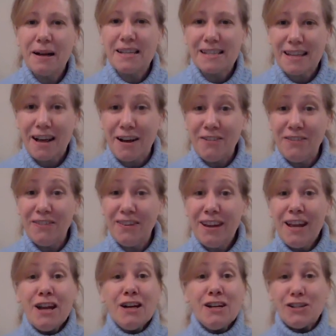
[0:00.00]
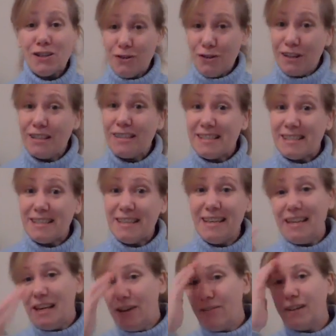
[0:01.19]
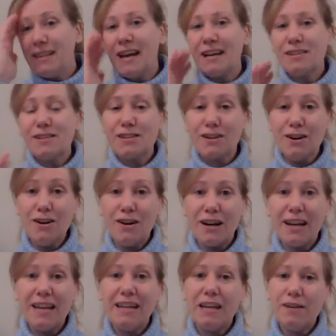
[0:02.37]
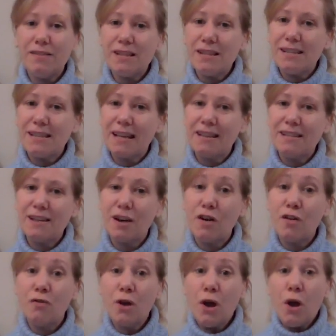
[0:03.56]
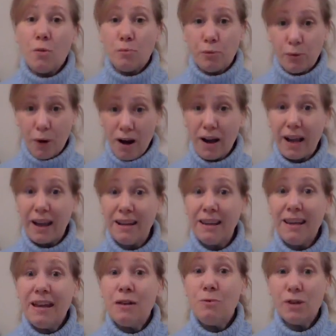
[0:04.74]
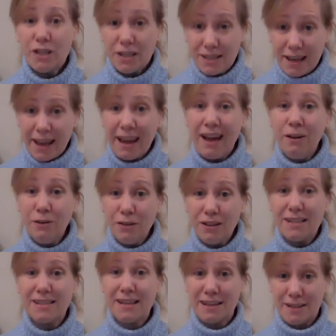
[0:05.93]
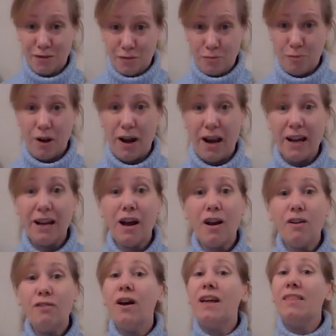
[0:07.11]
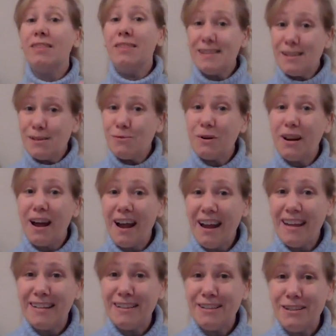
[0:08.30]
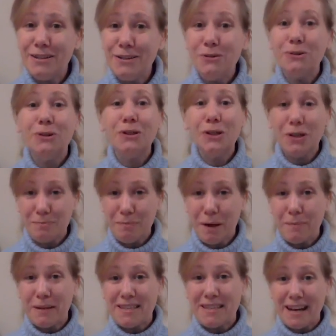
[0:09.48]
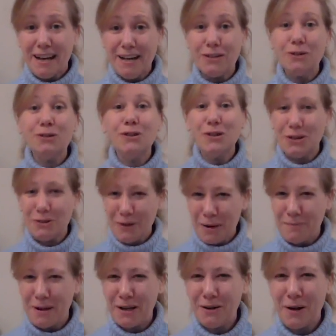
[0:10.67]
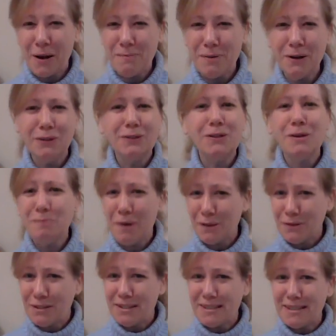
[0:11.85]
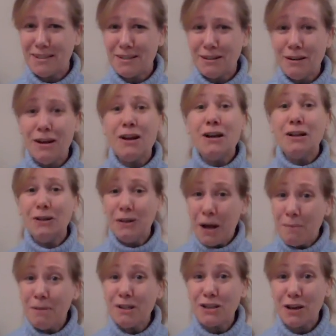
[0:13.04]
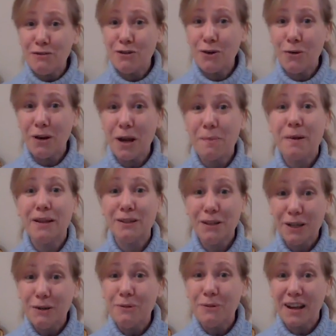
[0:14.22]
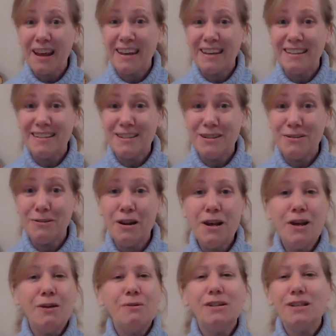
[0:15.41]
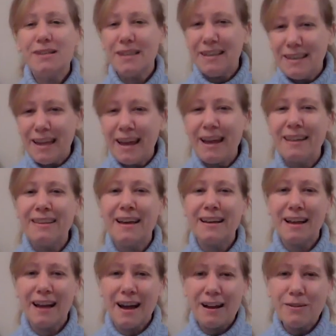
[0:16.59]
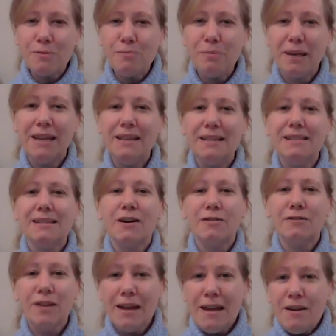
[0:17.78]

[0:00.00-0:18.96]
myself. So you can see even that song, it gives a sense of pride, which is a healthy sense of pride of this is what I can do. Look, mom and dad, or look, grandma and grandpa, or look, brother and sister, look how much I've grown up and look at what I can do, which is again, that other piece of